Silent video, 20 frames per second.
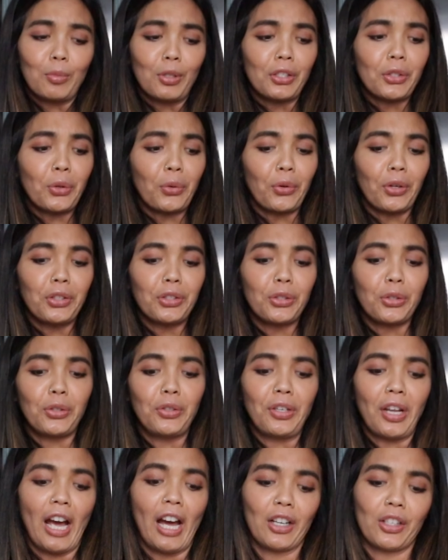I'm just going to
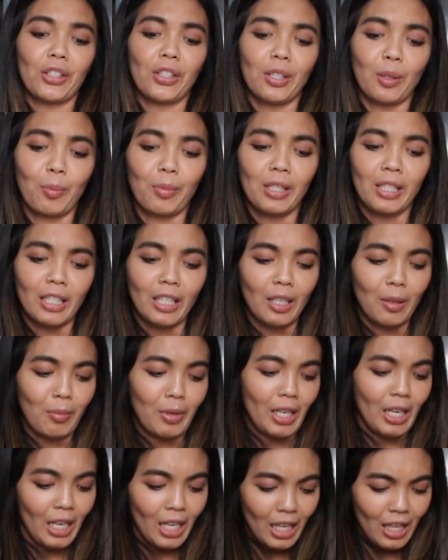dash some
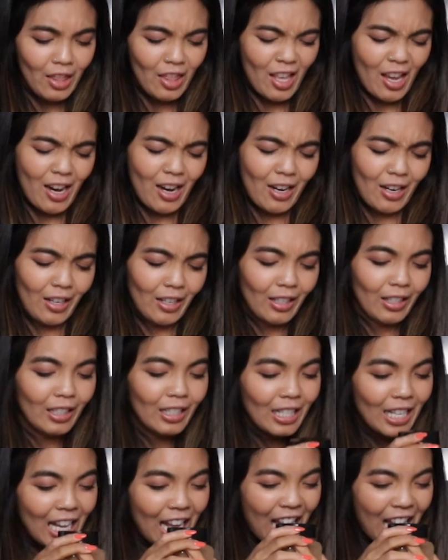cinnamon in there